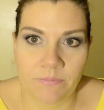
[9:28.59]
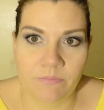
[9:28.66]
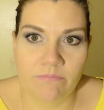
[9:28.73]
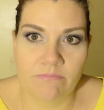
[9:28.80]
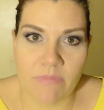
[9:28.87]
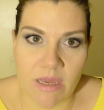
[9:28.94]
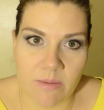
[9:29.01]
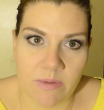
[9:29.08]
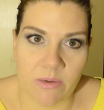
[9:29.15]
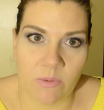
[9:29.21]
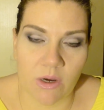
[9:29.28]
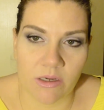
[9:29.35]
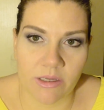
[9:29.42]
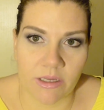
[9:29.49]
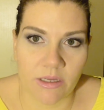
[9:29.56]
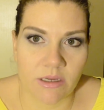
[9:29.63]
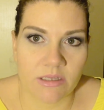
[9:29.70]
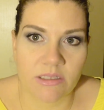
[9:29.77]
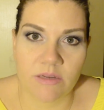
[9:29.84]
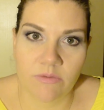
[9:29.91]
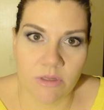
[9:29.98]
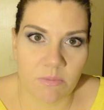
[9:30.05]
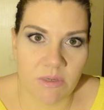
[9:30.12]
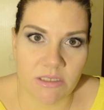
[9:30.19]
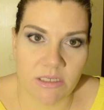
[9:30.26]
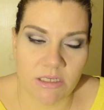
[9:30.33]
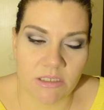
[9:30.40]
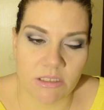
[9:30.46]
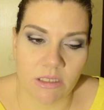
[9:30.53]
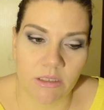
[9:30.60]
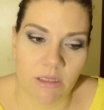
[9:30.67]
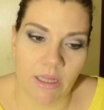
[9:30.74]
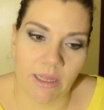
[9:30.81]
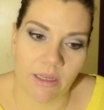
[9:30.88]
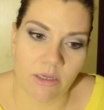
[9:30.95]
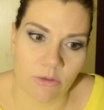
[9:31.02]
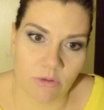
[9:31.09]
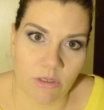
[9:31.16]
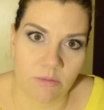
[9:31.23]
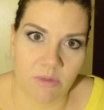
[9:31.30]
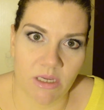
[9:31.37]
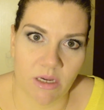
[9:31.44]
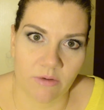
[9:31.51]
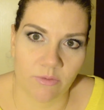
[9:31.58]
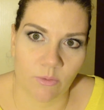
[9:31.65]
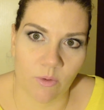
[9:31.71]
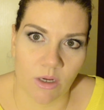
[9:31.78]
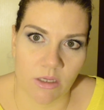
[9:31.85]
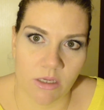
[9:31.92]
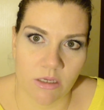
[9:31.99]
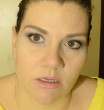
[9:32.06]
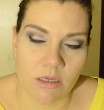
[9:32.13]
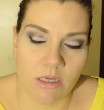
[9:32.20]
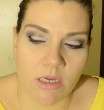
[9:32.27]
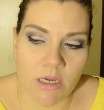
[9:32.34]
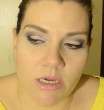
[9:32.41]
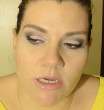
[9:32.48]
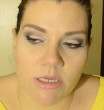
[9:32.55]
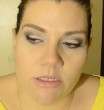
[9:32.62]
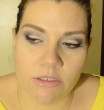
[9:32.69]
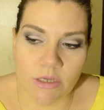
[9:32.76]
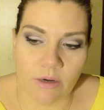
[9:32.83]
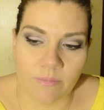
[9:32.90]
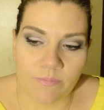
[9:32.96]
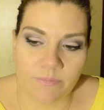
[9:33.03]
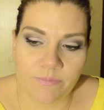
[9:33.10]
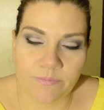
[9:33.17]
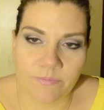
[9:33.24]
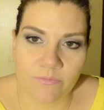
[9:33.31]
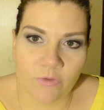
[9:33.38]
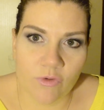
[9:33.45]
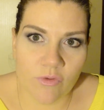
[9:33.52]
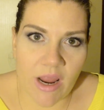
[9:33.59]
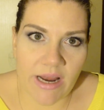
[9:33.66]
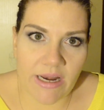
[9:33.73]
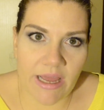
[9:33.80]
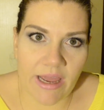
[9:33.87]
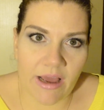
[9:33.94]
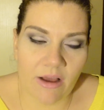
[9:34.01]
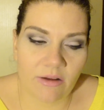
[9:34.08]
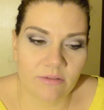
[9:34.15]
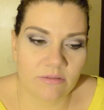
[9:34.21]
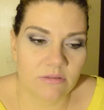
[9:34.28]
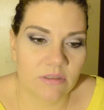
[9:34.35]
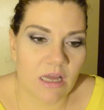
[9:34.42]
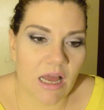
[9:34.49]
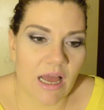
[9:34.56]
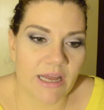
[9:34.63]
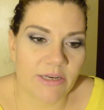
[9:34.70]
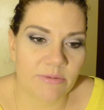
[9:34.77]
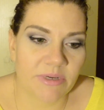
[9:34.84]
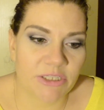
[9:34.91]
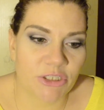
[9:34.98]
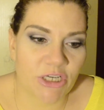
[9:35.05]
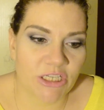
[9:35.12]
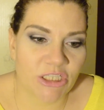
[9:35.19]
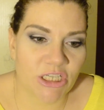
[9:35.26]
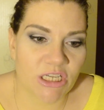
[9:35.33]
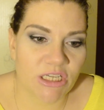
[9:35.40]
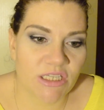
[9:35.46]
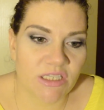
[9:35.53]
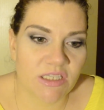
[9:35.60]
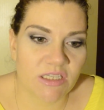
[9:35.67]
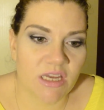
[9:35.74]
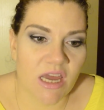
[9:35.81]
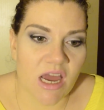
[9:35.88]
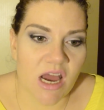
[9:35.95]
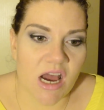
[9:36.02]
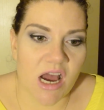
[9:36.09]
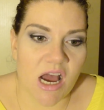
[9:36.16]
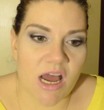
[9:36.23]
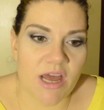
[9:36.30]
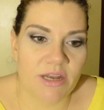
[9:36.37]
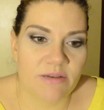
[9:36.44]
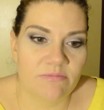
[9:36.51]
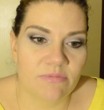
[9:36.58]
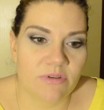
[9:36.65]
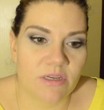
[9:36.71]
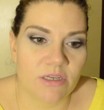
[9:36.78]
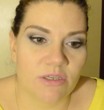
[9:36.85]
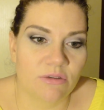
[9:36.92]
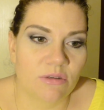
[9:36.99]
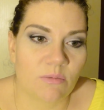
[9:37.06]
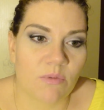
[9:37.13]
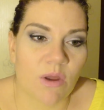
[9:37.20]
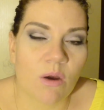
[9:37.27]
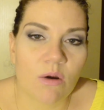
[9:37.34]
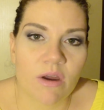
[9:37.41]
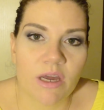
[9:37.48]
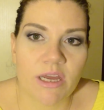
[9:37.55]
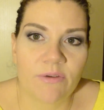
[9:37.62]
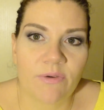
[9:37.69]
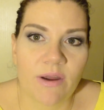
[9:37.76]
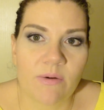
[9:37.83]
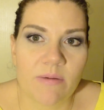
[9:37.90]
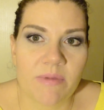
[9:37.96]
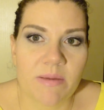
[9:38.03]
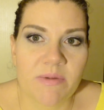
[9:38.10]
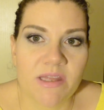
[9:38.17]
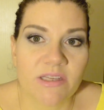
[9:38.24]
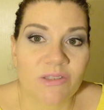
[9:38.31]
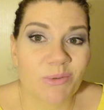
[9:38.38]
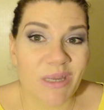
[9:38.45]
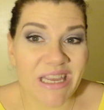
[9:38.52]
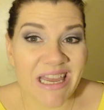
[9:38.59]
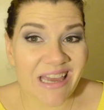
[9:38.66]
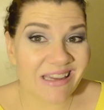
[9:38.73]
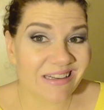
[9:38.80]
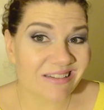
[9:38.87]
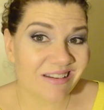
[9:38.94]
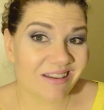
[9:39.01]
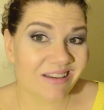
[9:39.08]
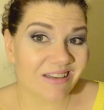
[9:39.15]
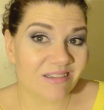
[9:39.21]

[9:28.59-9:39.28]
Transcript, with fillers: Maybe walking, because even the PT said like you need to be careful walking. So for right now, I do my stretches. I can do some yoga if I want maybe this weekend.